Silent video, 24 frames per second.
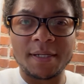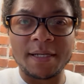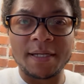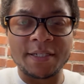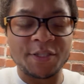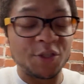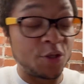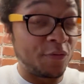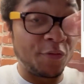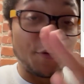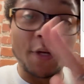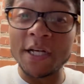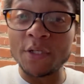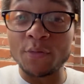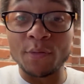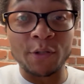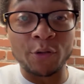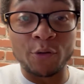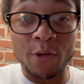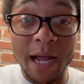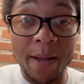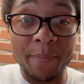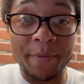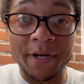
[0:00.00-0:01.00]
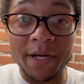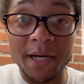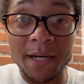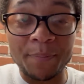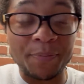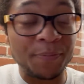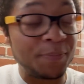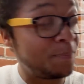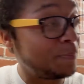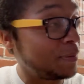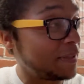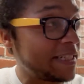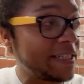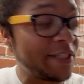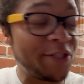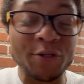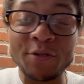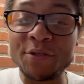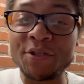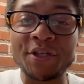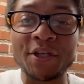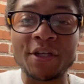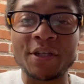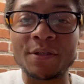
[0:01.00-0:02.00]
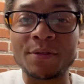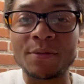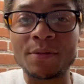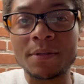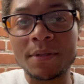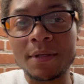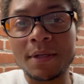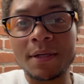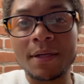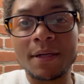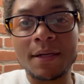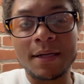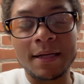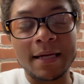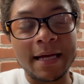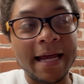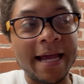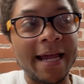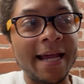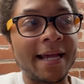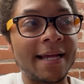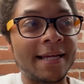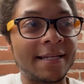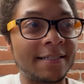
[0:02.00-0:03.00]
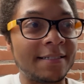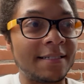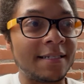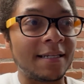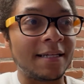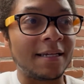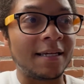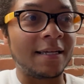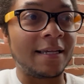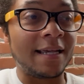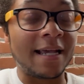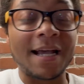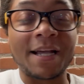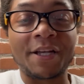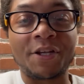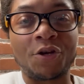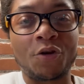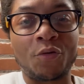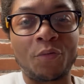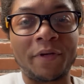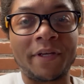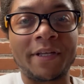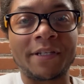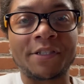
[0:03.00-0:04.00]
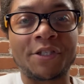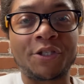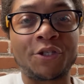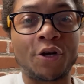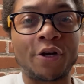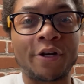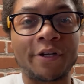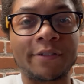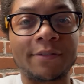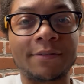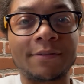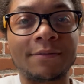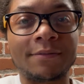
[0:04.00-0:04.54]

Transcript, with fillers: So if you guys want to grab it up, please do so. And uh, yeah, you know, we can start